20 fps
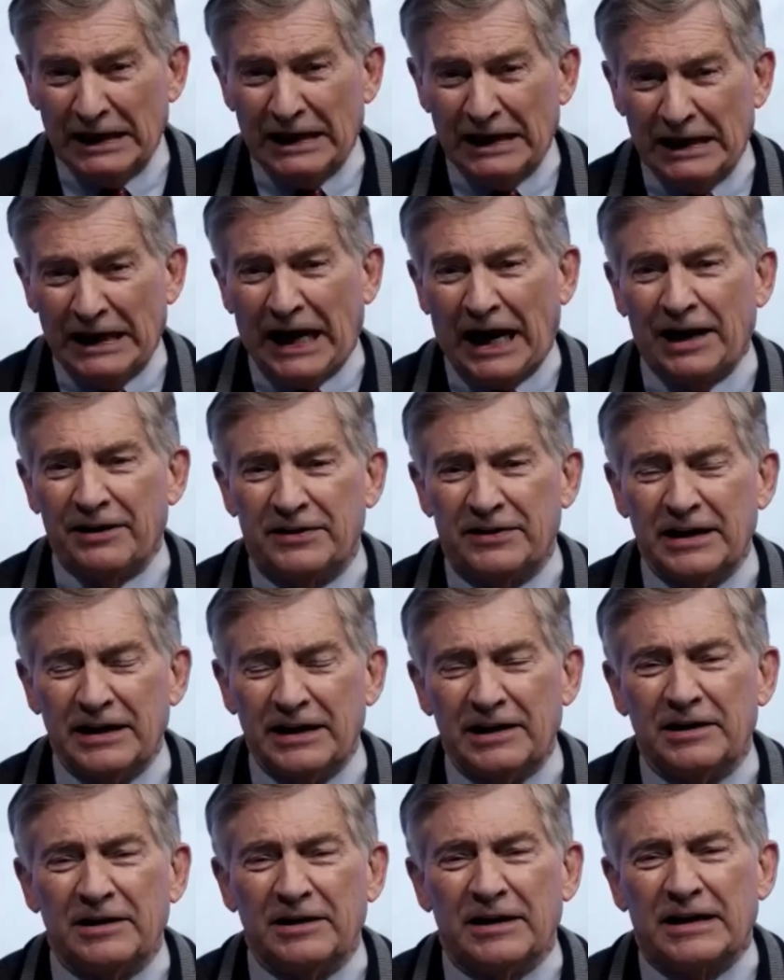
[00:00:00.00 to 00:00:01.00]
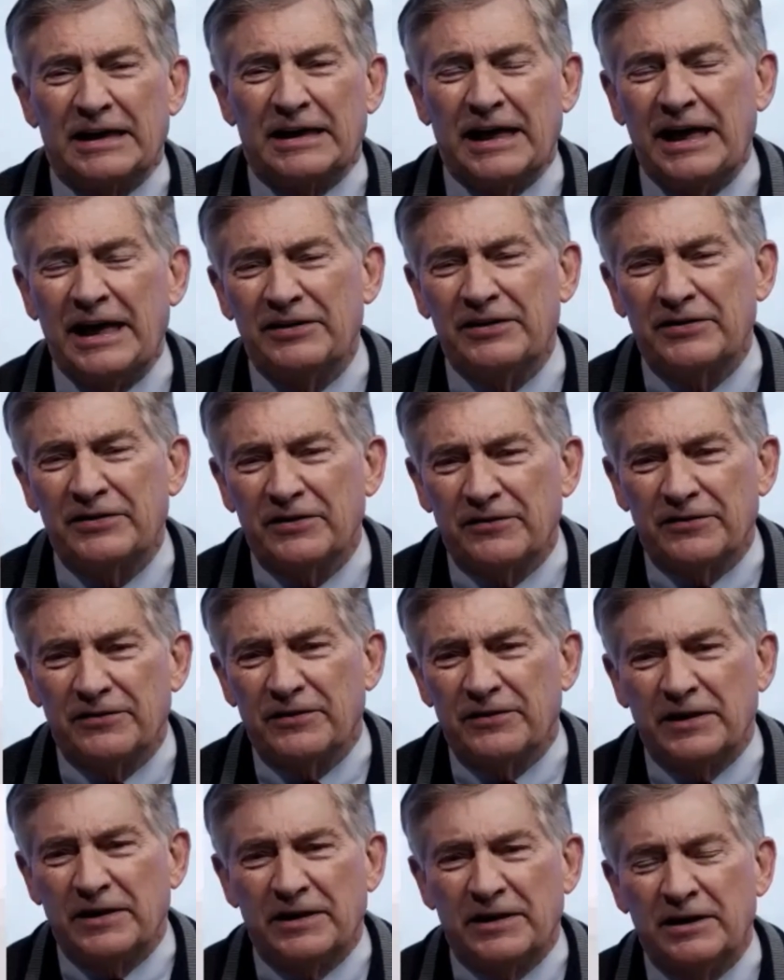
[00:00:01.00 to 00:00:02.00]
I think in the case of
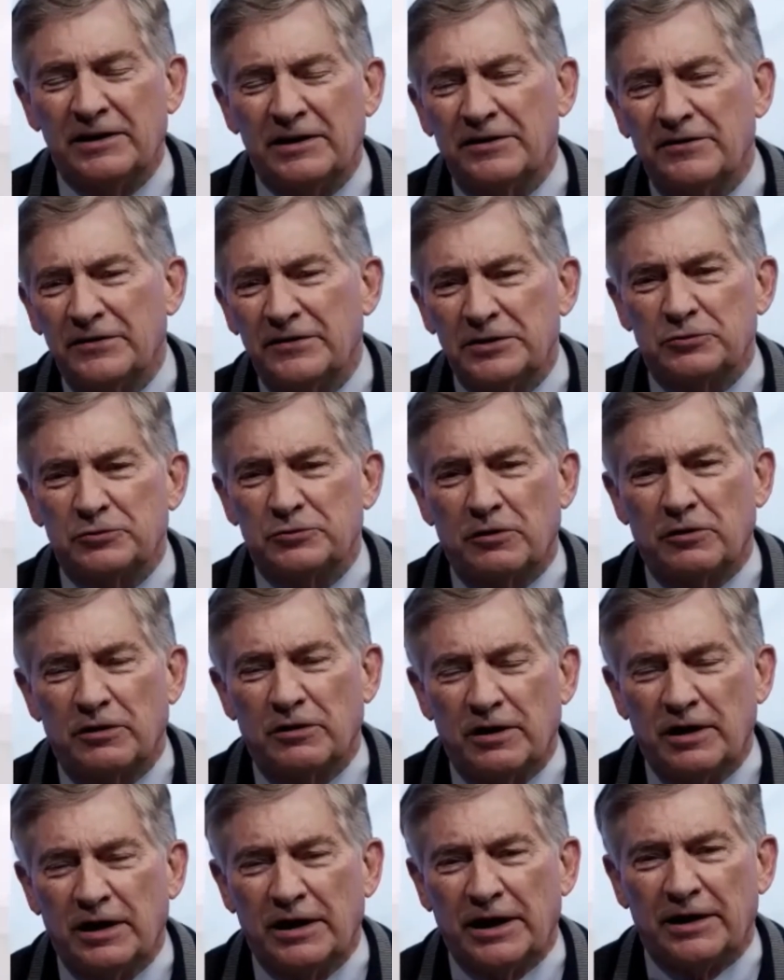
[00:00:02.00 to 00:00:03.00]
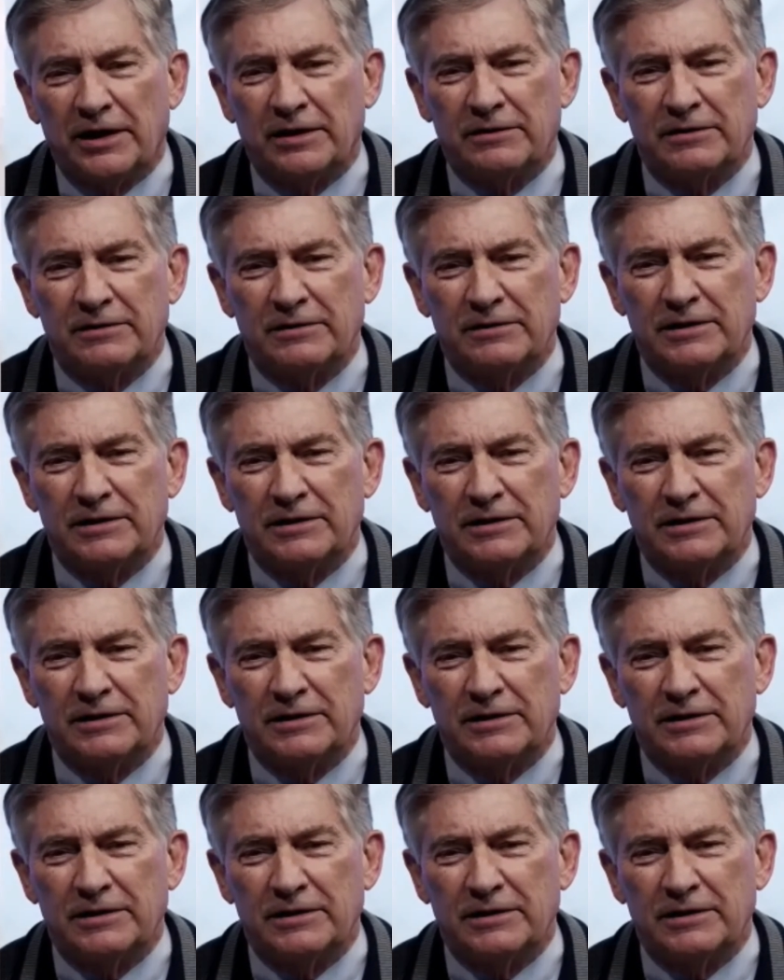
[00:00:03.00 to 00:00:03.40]
the individual client,